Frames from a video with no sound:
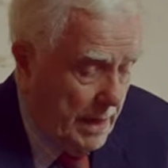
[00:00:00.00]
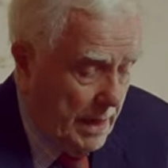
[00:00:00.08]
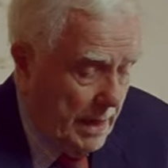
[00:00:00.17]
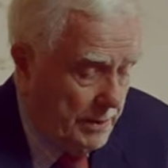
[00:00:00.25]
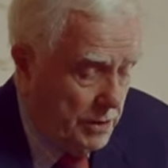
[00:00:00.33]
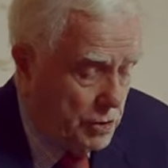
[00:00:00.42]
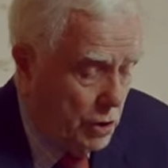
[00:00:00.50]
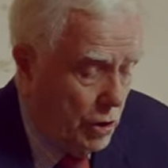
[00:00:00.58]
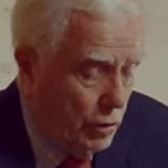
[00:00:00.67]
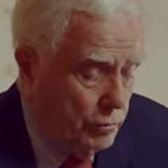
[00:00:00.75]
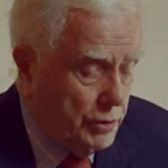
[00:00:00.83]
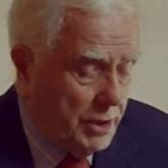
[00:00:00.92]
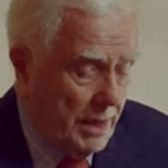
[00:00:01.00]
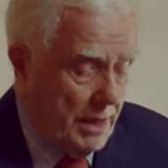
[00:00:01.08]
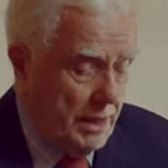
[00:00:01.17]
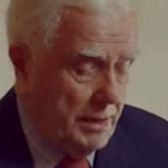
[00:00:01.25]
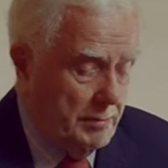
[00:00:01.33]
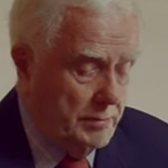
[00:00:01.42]
and at all
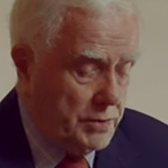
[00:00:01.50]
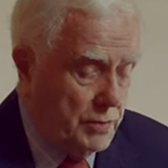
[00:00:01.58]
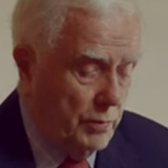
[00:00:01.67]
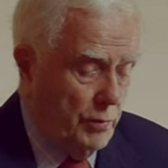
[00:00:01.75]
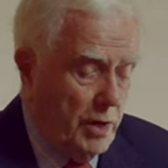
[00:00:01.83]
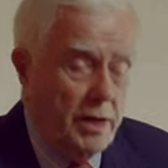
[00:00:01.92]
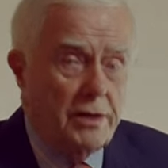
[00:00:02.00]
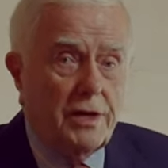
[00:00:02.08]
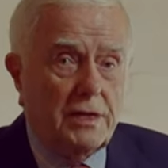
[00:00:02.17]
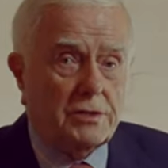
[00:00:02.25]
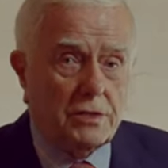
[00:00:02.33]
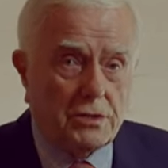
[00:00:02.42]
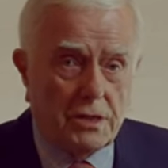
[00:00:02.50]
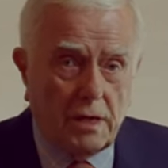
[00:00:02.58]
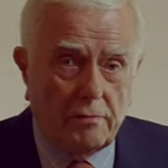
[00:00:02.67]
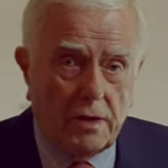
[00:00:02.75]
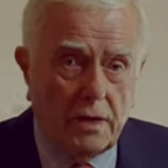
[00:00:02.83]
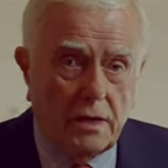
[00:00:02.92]
times, where
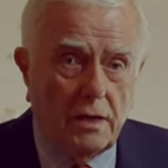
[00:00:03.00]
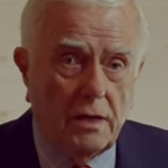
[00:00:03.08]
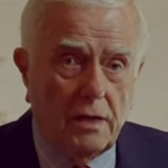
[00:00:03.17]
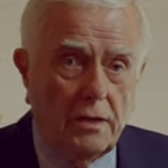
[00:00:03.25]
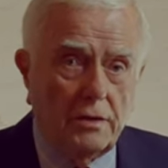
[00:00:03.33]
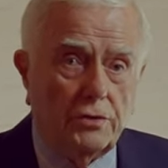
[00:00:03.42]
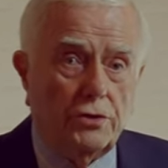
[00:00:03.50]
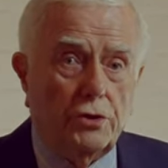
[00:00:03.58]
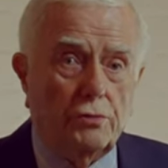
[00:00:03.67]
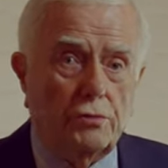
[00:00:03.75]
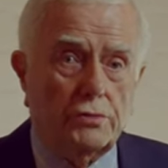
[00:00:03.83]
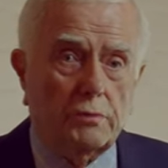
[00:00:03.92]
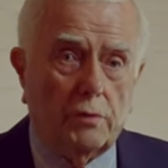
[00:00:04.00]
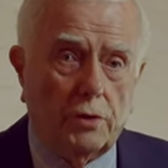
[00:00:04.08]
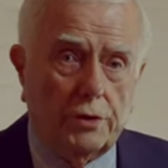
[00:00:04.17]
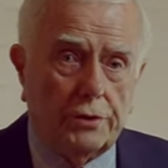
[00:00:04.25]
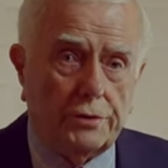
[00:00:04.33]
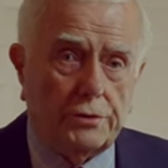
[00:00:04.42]
necessary, use
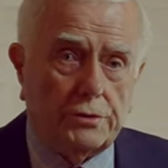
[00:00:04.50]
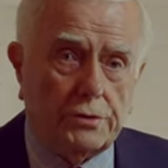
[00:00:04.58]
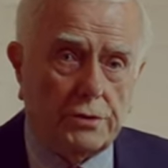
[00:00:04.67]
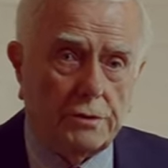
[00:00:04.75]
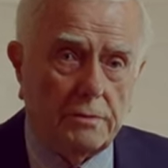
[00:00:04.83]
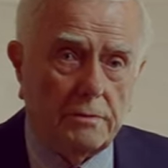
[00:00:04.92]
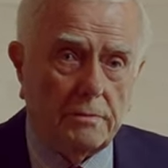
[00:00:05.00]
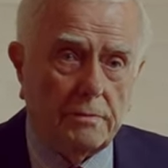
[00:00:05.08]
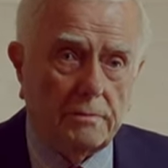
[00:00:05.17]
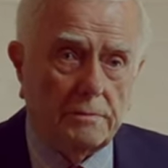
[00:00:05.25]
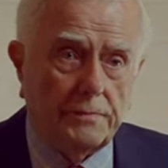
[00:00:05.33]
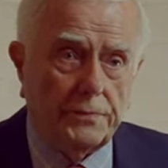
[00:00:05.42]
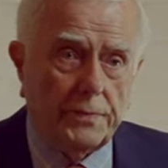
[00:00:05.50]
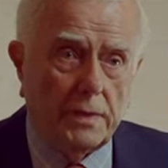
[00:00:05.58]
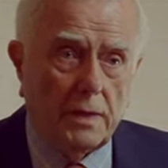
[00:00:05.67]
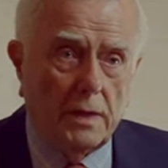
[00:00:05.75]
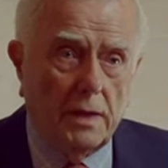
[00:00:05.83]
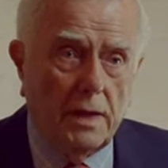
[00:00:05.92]
words."
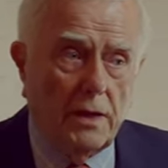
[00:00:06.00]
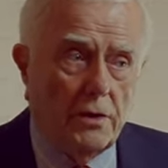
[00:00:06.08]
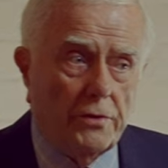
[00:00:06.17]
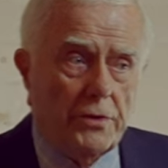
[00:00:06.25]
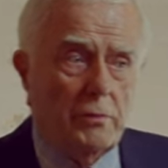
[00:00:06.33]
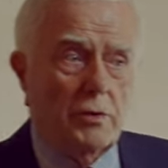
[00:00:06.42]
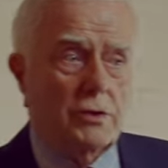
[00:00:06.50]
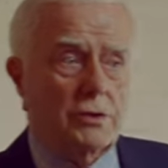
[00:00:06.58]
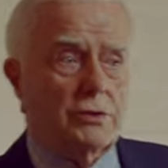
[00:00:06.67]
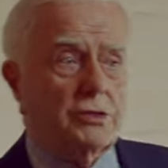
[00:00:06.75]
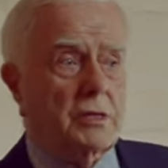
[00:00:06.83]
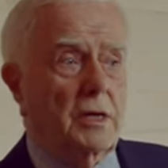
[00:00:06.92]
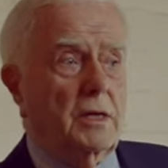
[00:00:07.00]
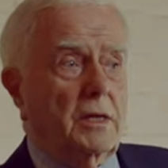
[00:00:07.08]
In other words,